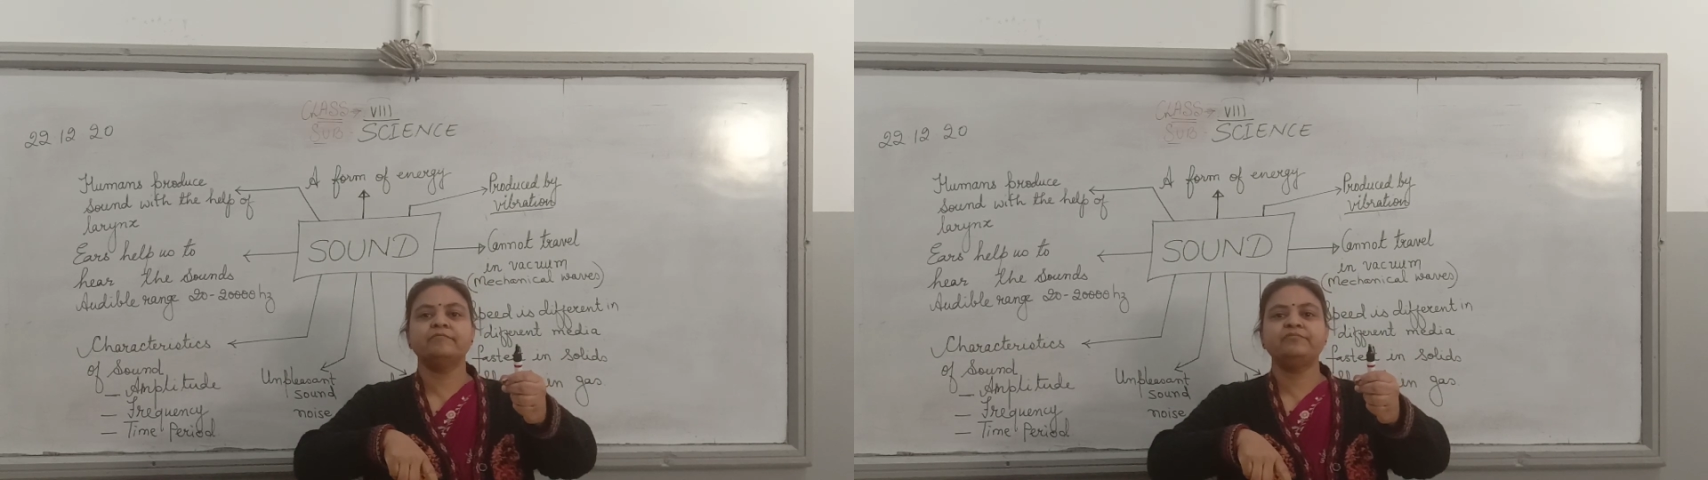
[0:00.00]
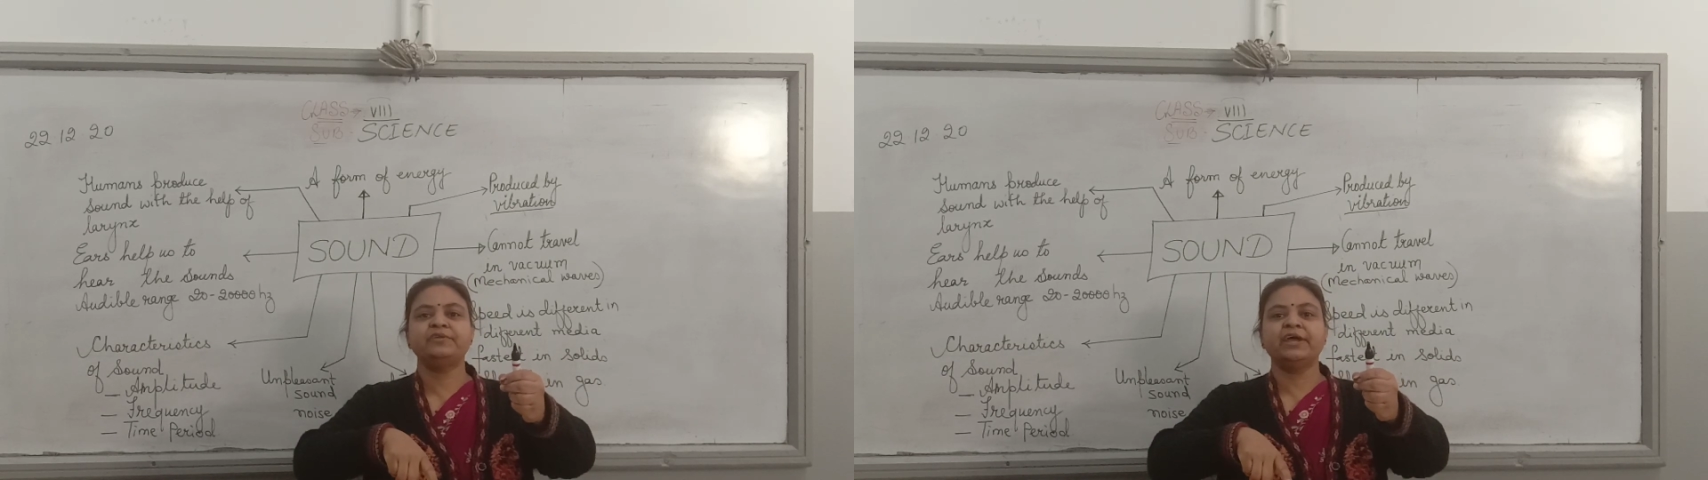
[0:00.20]

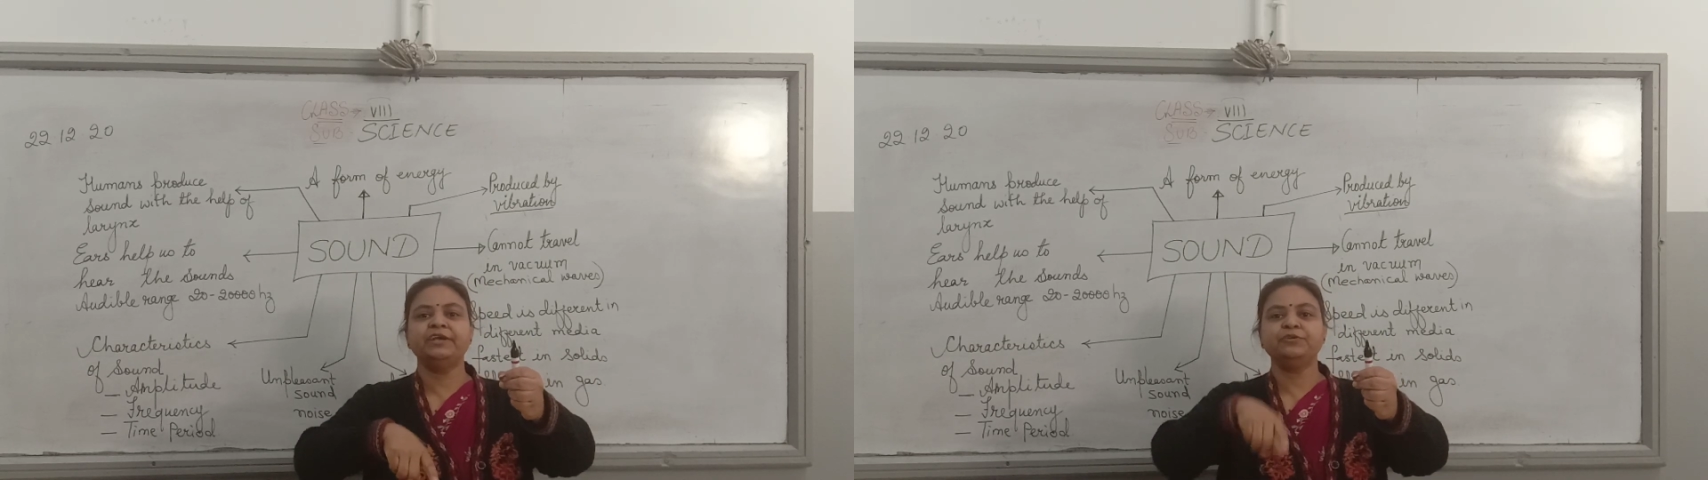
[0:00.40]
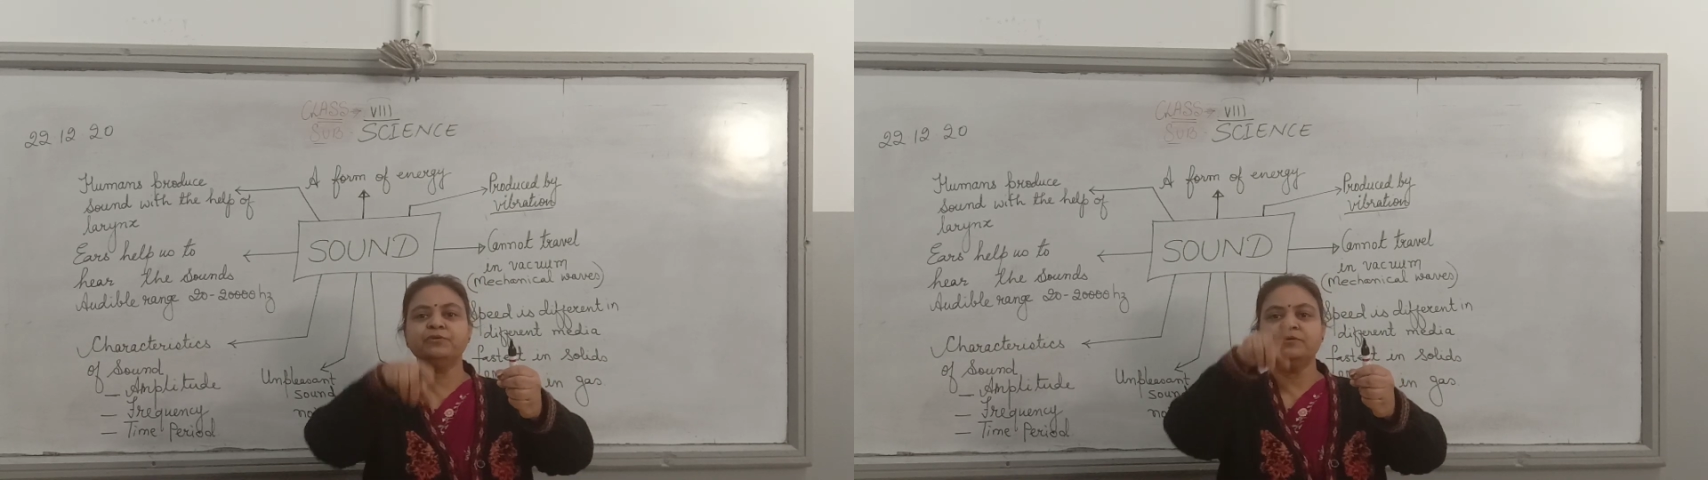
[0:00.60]

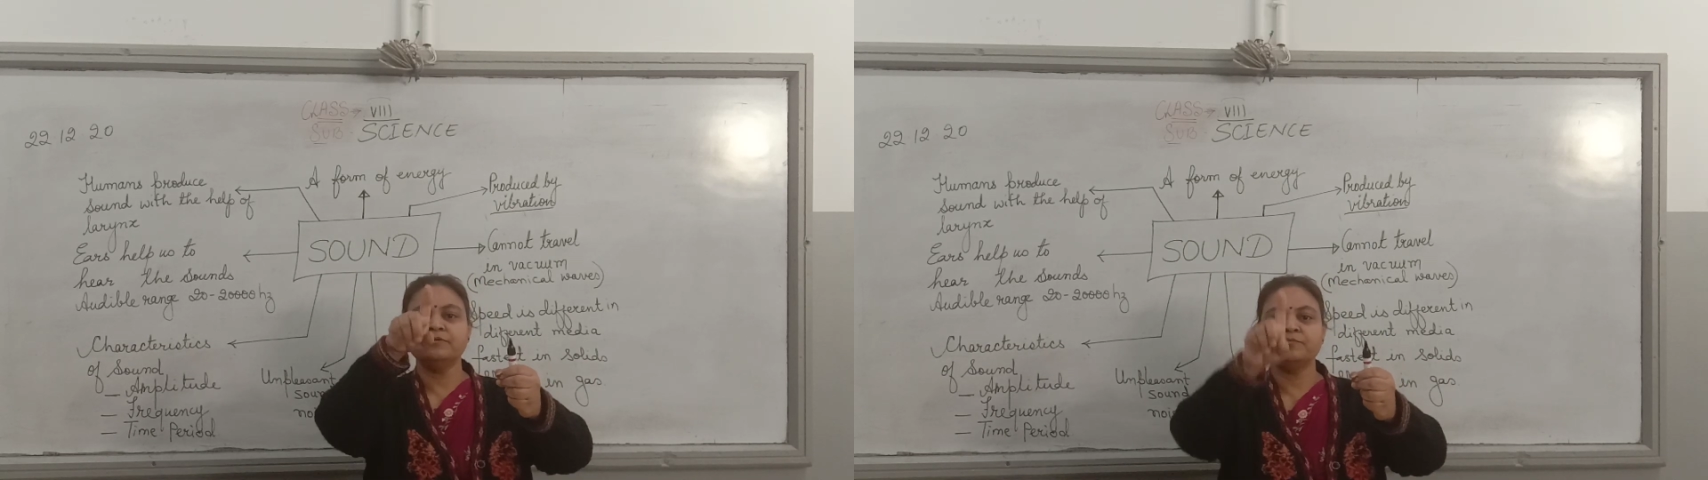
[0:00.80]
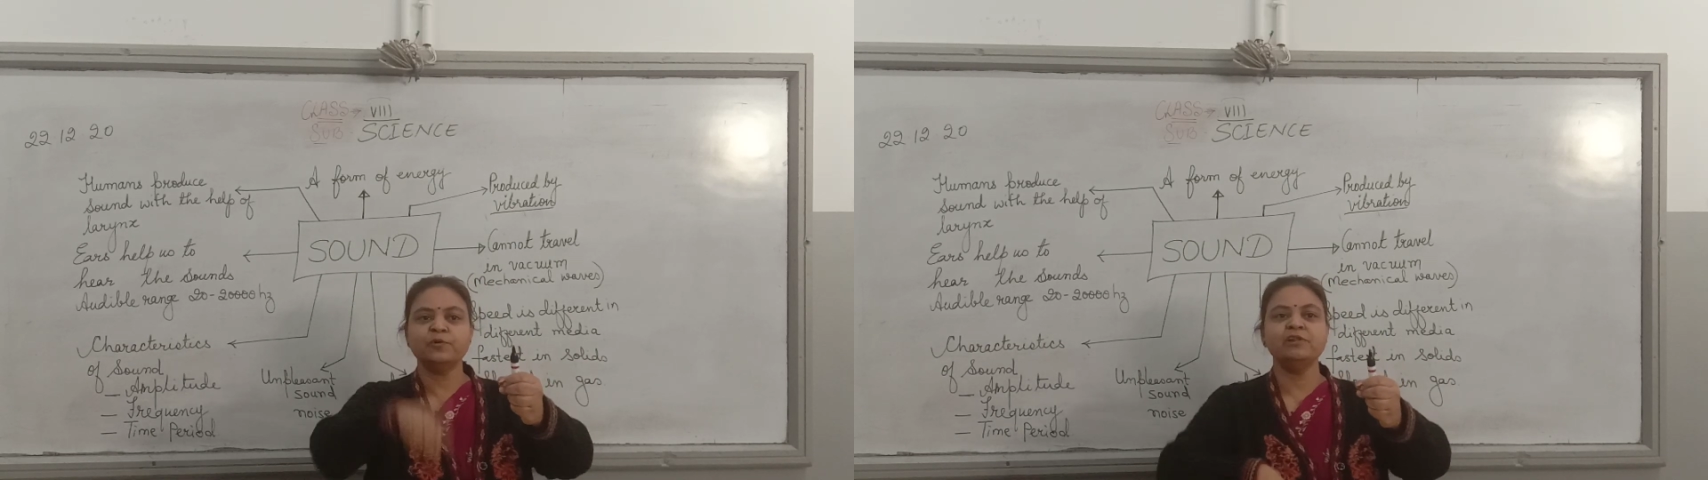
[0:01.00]
try
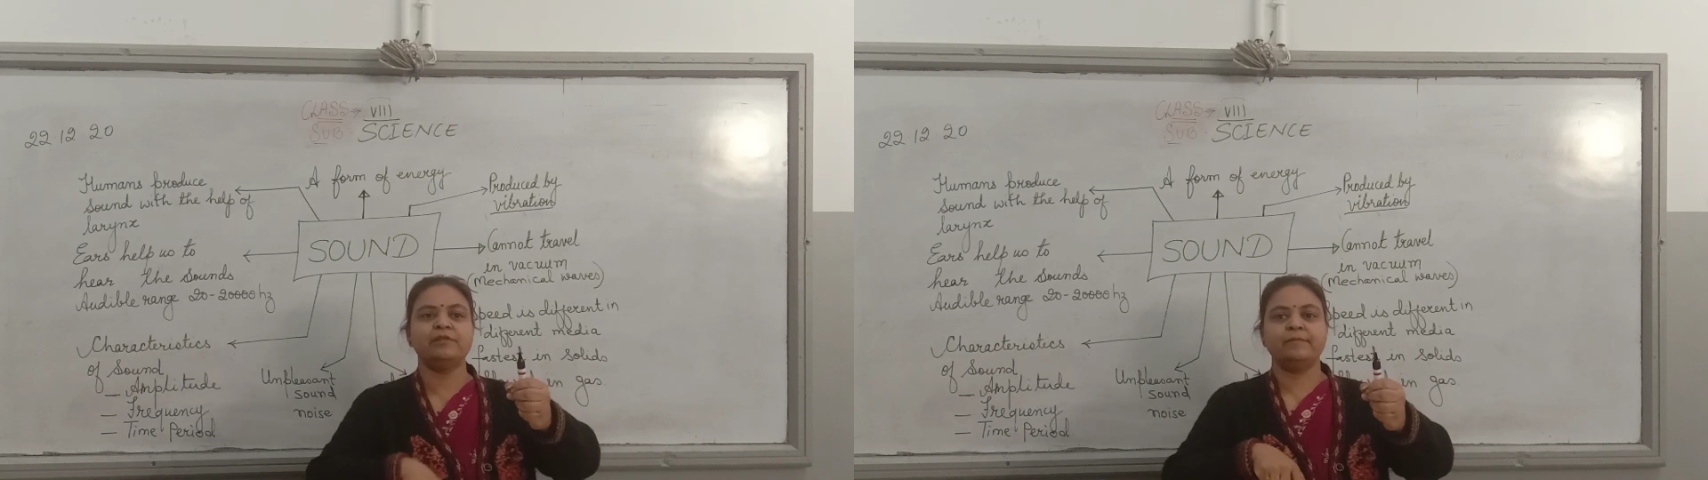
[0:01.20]
to pull,